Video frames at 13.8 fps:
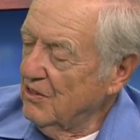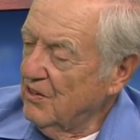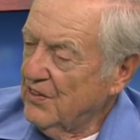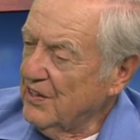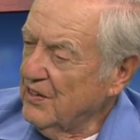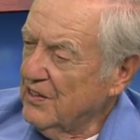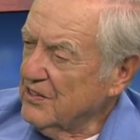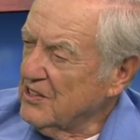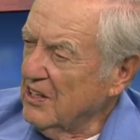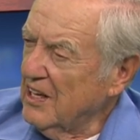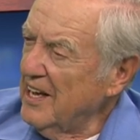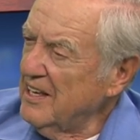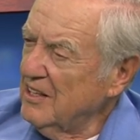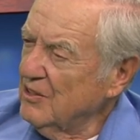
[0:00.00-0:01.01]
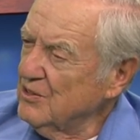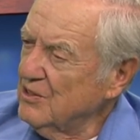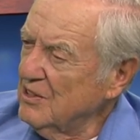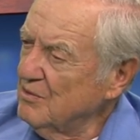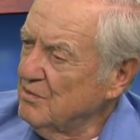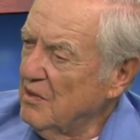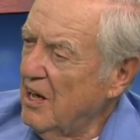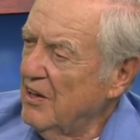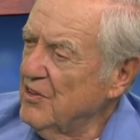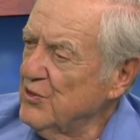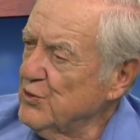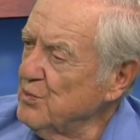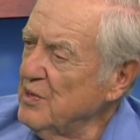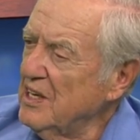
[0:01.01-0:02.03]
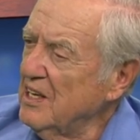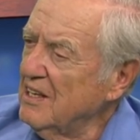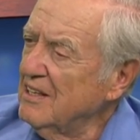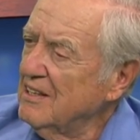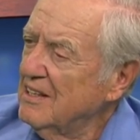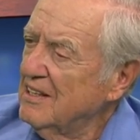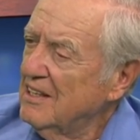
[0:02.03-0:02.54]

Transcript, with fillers: Lori Ortolano bothers me.